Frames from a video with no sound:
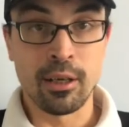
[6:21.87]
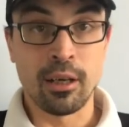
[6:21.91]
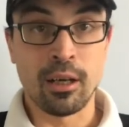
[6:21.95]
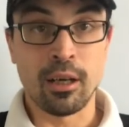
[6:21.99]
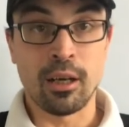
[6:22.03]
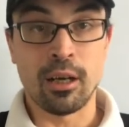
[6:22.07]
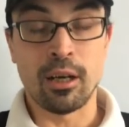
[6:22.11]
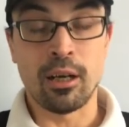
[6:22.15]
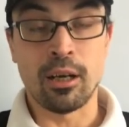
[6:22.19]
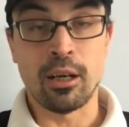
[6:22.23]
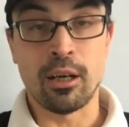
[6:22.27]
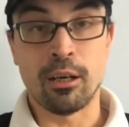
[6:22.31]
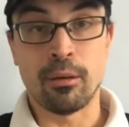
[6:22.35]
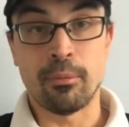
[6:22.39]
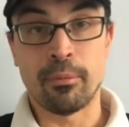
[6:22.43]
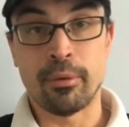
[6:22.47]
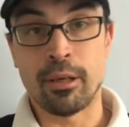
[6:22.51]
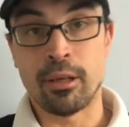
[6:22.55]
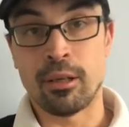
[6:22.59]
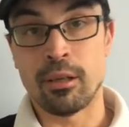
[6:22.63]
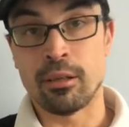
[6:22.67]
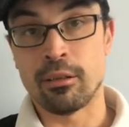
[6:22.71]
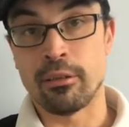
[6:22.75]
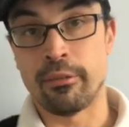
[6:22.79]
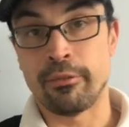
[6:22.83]
Um, and
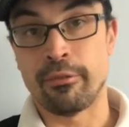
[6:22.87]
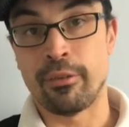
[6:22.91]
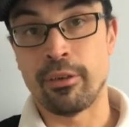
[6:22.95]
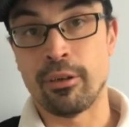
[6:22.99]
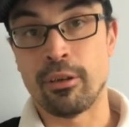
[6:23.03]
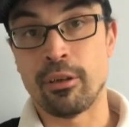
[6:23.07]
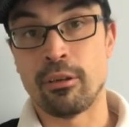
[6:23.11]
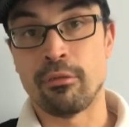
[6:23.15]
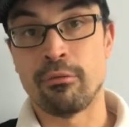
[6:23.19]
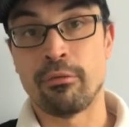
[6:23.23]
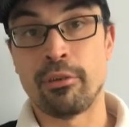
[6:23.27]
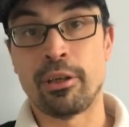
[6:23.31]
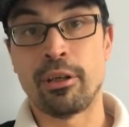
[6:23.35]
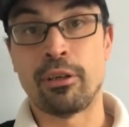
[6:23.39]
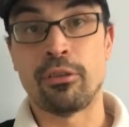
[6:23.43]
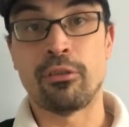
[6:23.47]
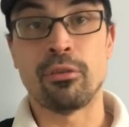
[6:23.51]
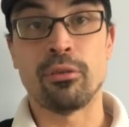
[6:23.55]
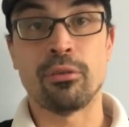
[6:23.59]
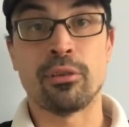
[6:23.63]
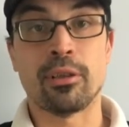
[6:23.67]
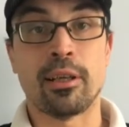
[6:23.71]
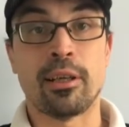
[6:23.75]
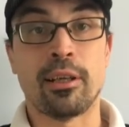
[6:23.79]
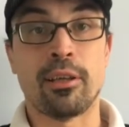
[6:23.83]
I don't think I really
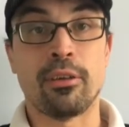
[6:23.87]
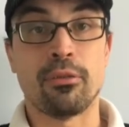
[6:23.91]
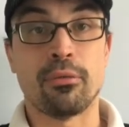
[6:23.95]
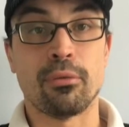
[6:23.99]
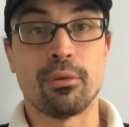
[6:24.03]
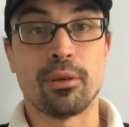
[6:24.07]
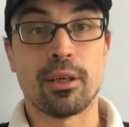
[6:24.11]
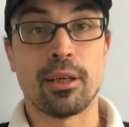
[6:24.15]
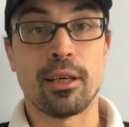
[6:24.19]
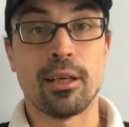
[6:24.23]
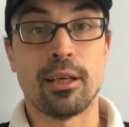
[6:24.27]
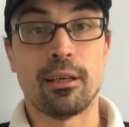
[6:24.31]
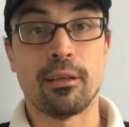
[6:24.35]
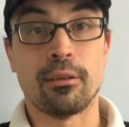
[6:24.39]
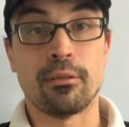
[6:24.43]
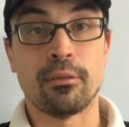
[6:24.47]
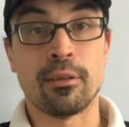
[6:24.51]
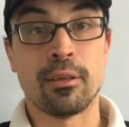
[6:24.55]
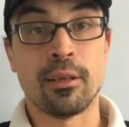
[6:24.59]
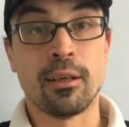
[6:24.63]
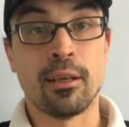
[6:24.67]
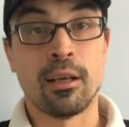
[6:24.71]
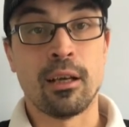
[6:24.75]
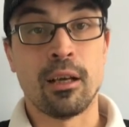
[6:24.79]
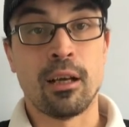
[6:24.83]
took that into account.
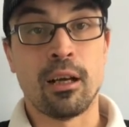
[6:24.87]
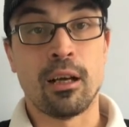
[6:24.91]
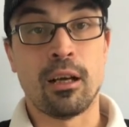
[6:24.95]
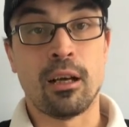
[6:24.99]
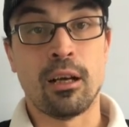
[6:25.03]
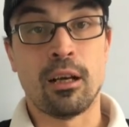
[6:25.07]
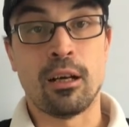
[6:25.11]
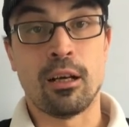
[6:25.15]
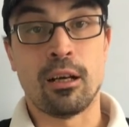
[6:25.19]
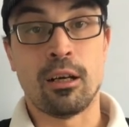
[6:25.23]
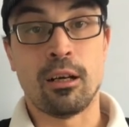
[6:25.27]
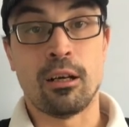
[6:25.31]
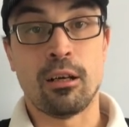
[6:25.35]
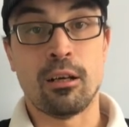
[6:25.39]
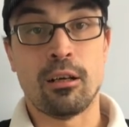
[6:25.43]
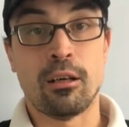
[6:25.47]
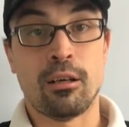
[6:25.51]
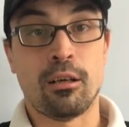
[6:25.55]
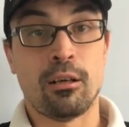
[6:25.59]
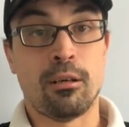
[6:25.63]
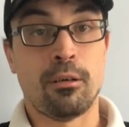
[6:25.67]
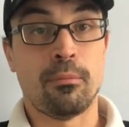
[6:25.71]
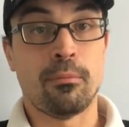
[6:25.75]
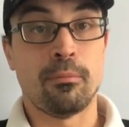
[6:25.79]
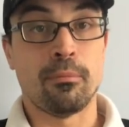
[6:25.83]

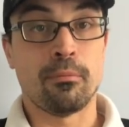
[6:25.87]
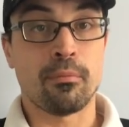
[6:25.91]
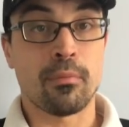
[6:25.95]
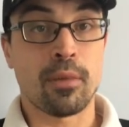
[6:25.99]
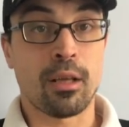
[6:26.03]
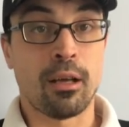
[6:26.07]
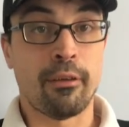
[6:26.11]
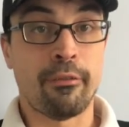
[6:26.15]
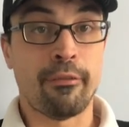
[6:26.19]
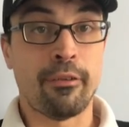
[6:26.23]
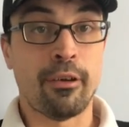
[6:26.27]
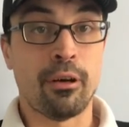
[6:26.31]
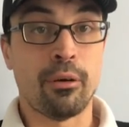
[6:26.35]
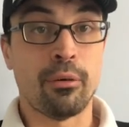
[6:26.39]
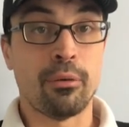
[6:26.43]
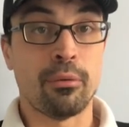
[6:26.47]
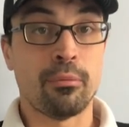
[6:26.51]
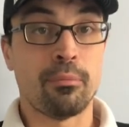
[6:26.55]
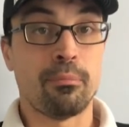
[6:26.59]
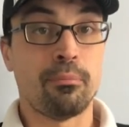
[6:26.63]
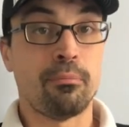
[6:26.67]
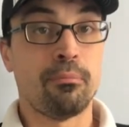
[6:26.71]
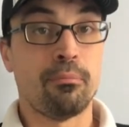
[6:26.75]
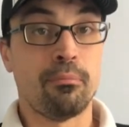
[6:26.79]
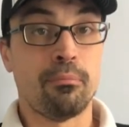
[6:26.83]
Um, I felt
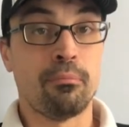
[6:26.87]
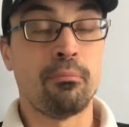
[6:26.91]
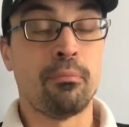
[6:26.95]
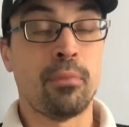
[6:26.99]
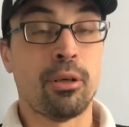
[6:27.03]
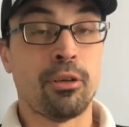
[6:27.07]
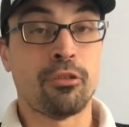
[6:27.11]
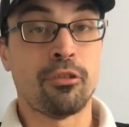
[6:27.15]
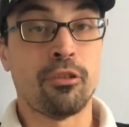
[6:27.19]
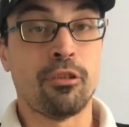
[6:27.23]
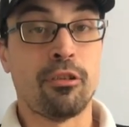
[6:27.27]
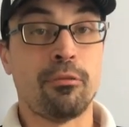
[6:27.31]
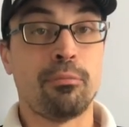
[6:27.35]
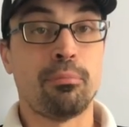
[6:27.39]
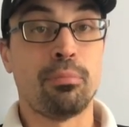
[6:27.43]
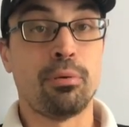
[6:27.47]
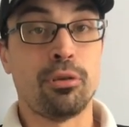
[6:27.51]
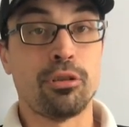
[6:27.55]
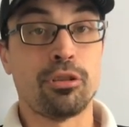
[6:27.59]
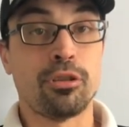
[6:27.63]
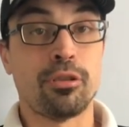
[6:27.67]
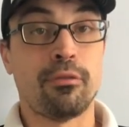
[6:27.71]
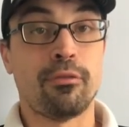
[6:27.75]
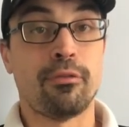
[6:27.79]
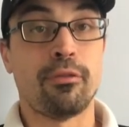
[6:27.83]
myself
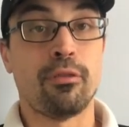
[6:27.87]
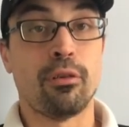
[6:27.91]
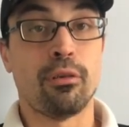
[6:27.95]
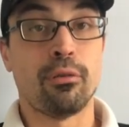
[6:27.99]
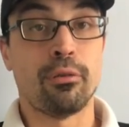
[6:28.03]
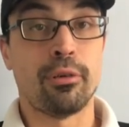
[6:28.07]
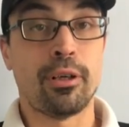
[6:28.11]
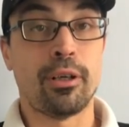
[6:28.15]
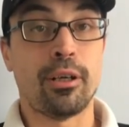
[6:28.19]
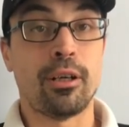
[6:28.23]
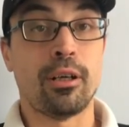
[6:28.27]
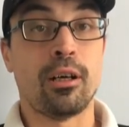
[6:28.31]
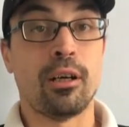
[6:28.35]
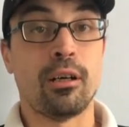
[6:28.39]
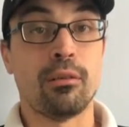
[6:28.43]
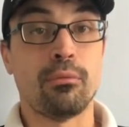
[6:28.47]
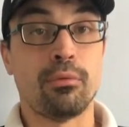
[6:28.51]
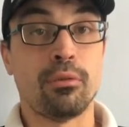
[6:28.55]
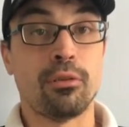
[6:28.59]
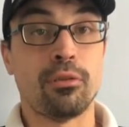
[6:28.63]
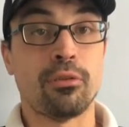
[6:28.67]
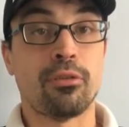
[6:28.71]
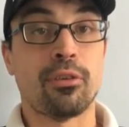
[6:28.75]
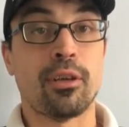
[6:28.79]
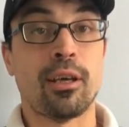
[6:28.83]
pushing for it. I
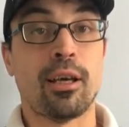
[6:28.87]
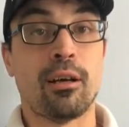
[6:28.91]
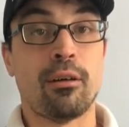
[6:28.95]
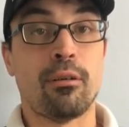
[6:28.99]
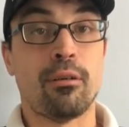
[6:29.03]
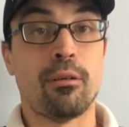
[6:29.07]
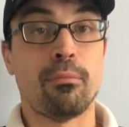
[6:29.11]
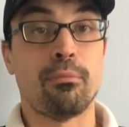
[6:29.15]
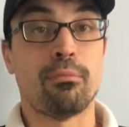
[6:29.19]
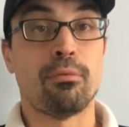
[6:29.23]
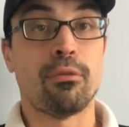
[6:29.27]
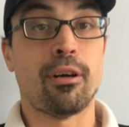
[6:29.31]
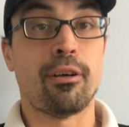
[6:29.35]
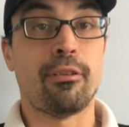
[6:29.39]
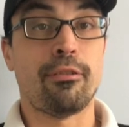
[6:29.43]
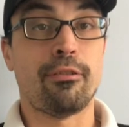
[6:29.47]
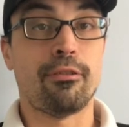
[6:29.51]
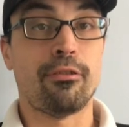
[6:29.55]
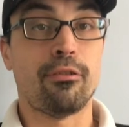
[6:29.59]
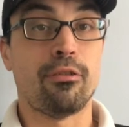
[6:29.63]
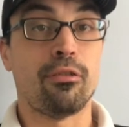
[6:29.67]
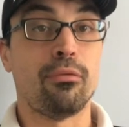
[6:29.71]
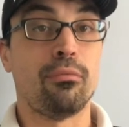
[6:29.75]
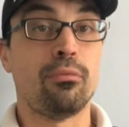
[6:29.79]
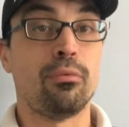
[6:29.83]
was out of breath
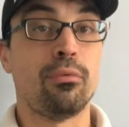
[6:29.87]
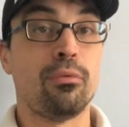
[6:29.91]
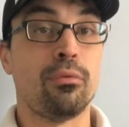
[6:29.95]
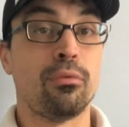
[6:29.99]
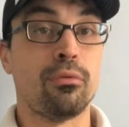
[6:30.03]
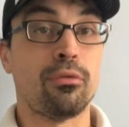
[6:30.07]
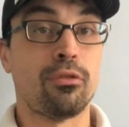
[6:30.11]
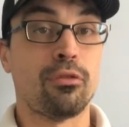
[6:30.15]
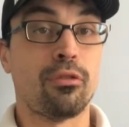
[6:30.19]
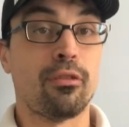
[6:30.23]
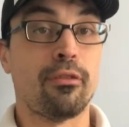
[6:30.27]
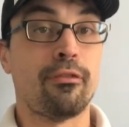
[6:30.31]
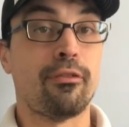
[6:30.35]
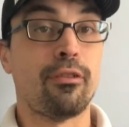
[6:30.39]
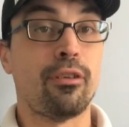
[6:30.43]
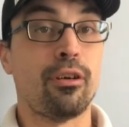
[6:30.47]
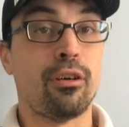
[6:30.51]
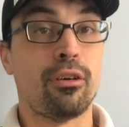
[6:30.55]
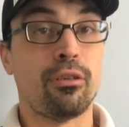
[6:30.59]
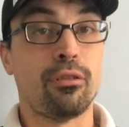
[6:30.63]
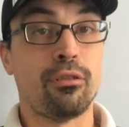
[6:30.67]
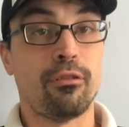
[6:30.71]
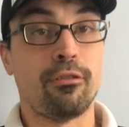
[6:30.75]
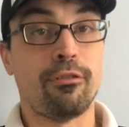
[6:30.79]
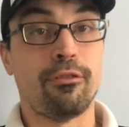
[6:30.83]
towards the
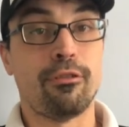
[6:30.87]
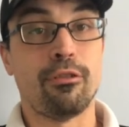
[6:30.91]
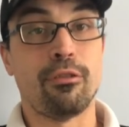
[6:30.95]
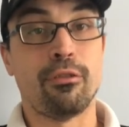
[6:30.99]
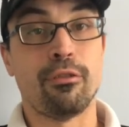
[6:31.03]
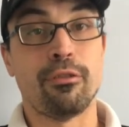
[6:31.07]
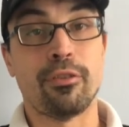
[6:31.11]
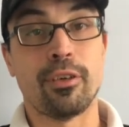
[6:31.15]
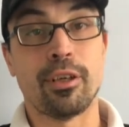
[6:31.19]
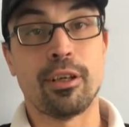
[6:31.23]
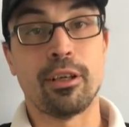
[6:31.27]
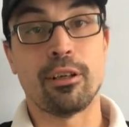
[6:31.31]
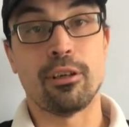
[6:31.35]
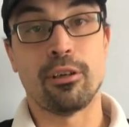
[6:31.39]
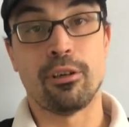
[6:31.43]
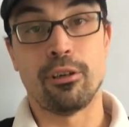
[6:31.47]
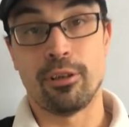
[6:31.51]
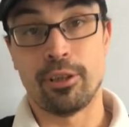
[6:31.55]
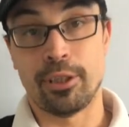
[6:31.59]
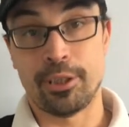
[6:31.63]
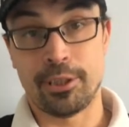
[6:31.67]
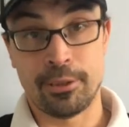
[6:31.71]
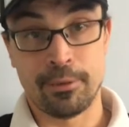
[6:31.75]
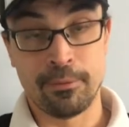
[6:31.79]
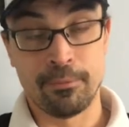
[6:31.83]
third or fourth
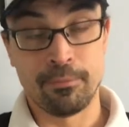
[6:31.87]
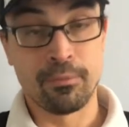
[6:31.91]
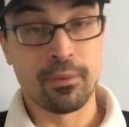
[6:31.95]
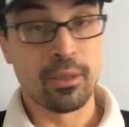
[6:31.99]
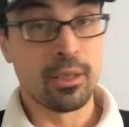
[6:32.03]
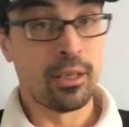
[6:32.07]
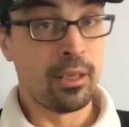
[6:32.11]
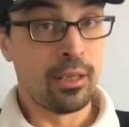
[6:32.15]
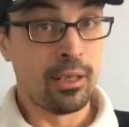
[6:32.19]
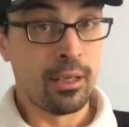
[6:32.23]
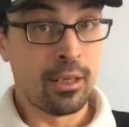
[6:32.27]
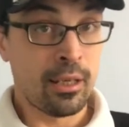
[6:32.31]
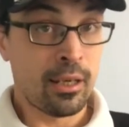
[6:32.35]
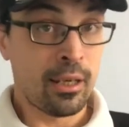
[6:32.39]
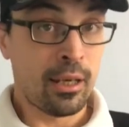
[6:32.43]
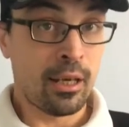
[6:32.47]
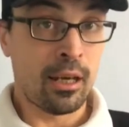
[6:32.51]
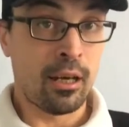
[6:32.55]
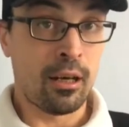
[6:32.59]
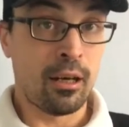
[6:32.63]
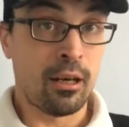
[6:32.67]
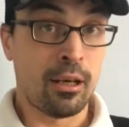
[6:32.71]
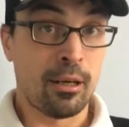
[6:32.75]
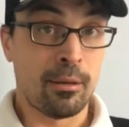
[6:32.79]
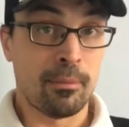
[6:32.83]
incline,
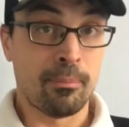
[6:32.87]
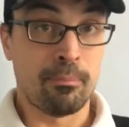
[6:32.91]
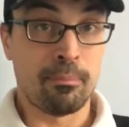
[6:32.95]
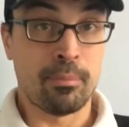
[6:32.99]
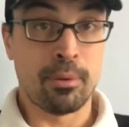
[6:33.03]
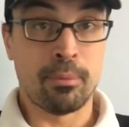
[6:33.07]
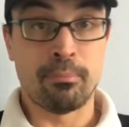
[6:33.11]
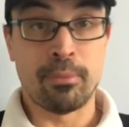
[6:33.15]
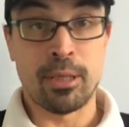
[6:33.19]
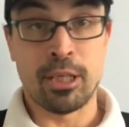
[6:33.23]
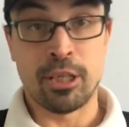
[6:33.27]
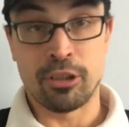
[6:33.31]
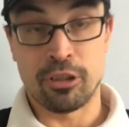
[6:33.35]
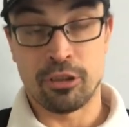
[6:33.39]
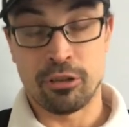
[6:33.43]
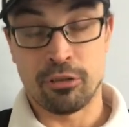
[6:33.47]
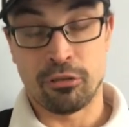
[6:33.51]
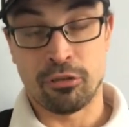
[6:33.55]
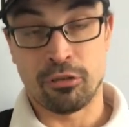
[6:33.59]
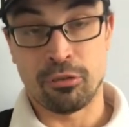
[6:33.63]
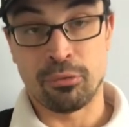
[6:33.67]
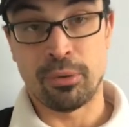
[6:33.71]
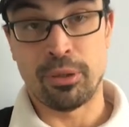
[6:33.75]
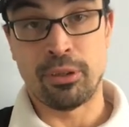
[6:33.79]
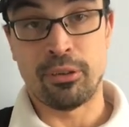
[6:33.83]
um, but managed to
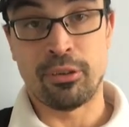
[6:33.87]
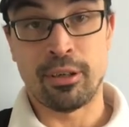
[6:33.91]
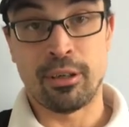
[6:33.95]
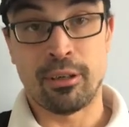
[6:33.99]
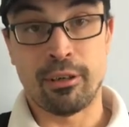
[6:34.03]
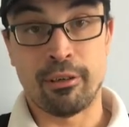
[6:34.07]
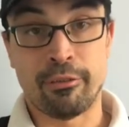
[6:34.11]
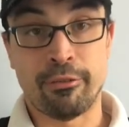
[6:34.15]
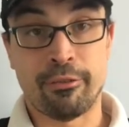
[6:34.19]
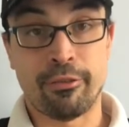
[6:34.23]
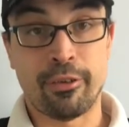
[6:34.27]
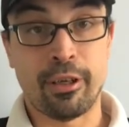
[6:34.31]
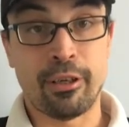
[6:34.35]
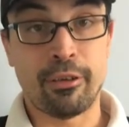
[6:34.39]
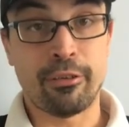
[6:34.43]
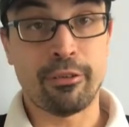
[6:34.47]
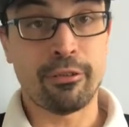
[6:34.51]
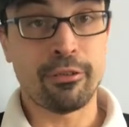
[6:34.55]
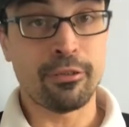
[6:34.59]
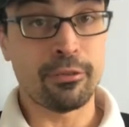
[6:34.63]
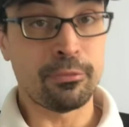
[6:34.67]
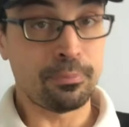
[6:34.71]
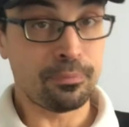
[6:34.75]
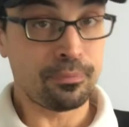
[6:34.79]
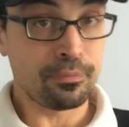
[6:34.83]
squeeze out a fifth.